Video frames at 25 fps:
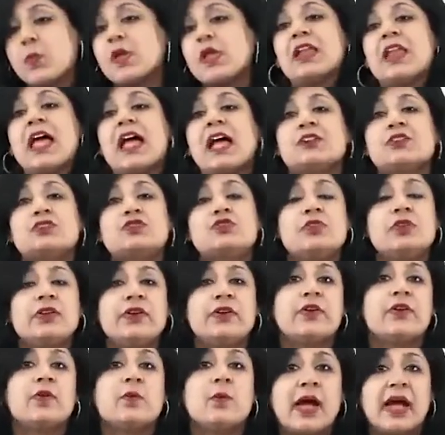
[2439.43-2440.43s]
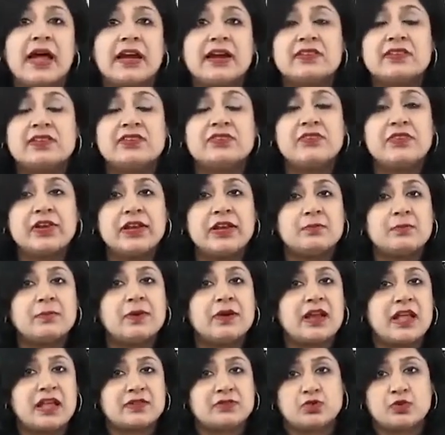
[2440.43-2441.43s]
will actually require the
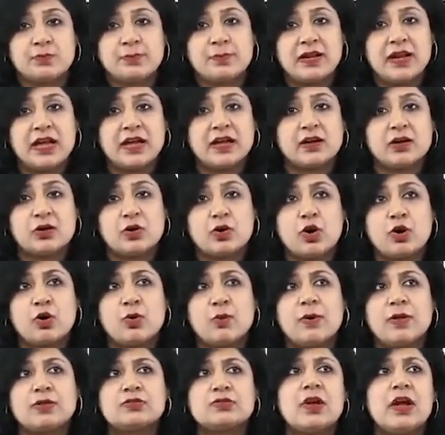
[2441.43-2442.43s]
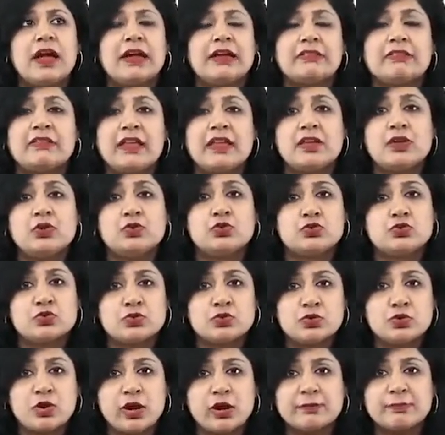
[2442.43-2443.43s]
treatment as open angle glaucoma. So, I think you
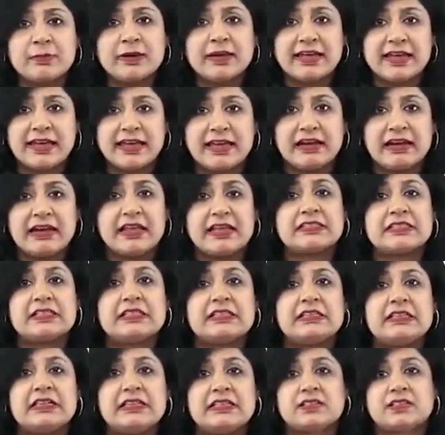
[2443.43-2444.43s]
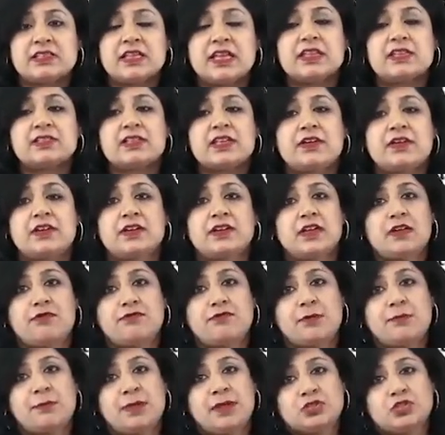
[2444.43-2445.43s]
should not be careless in these things, and
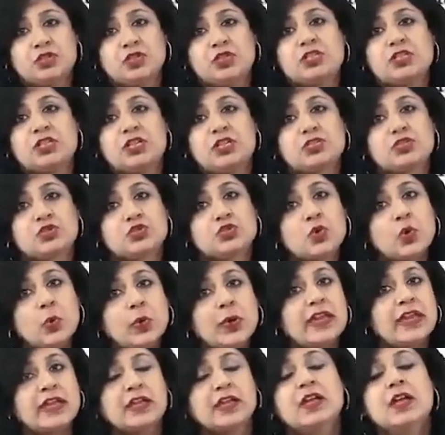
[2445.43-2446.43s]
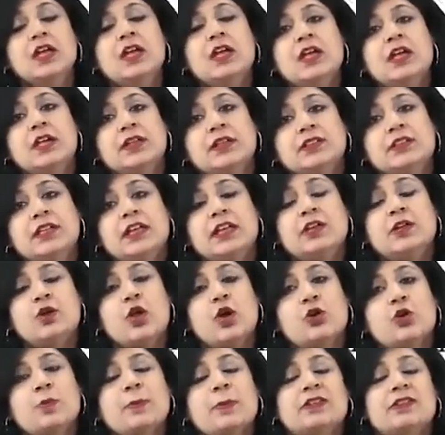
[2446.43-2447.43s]
if a patient is showing the
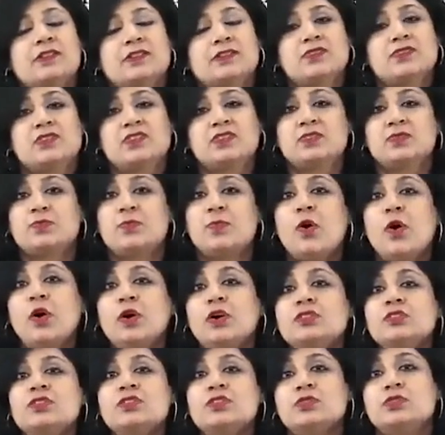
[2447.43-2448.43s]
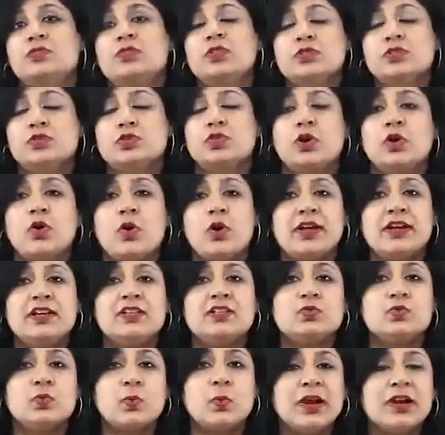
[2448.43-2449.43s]
glaucomatous response to the
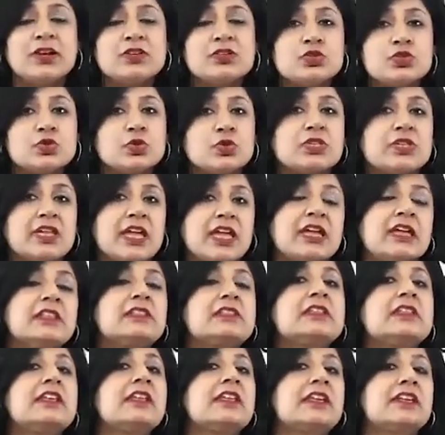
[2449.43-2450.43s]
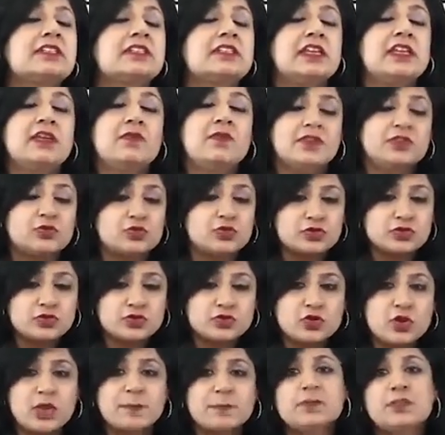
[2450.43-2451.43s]
steroids, one should take it seriously, one should
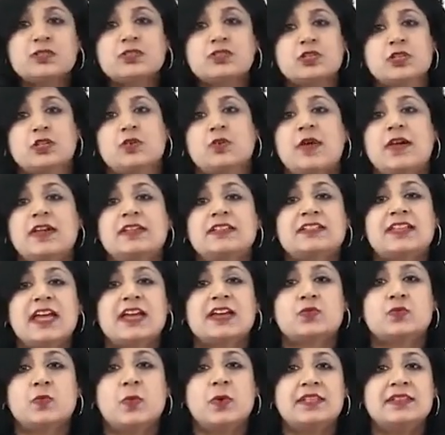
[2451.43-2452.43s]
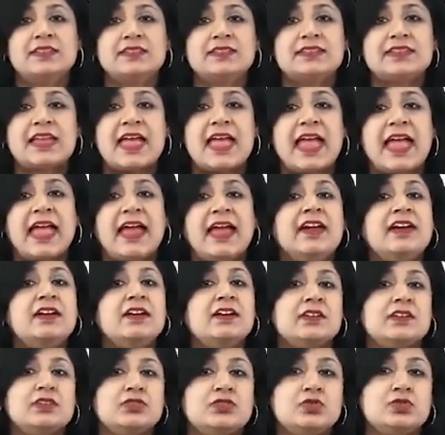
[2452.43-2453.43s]
stop the steroids at once
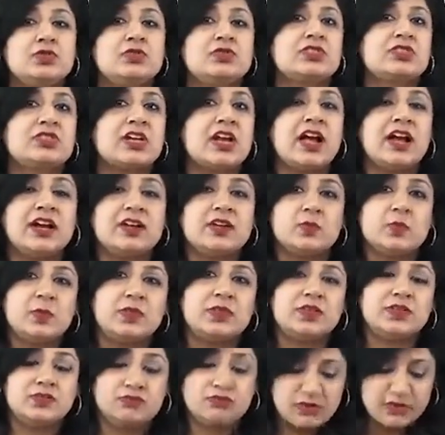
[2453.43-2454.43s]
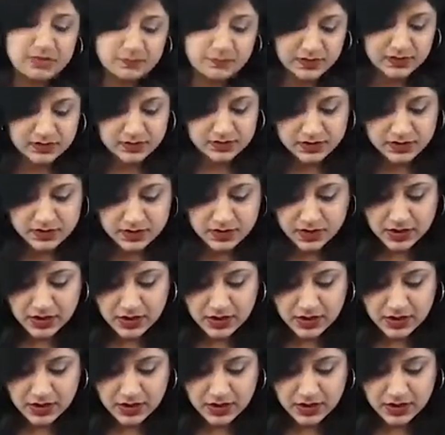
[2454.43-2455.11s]
and should start with the treatment.